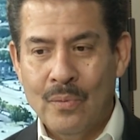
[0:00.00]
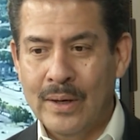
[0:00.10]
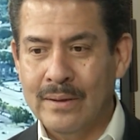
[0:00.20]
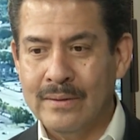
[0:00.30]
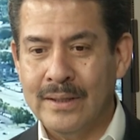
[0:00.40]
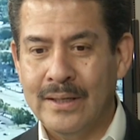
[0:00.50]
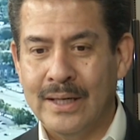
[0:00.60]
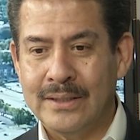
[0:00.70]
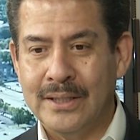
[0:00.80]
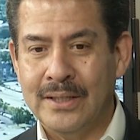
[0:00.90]
Well, you
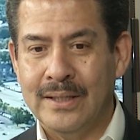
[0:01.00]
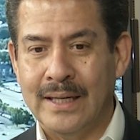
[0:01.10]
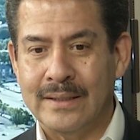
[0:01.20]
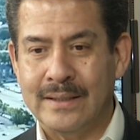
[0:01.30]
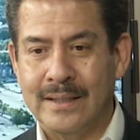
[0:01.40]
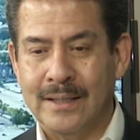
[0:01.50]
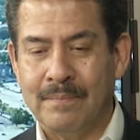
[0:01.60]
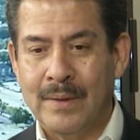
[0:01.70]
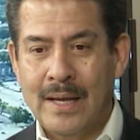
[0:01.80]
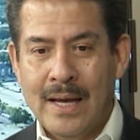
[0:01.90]
know, I tell you that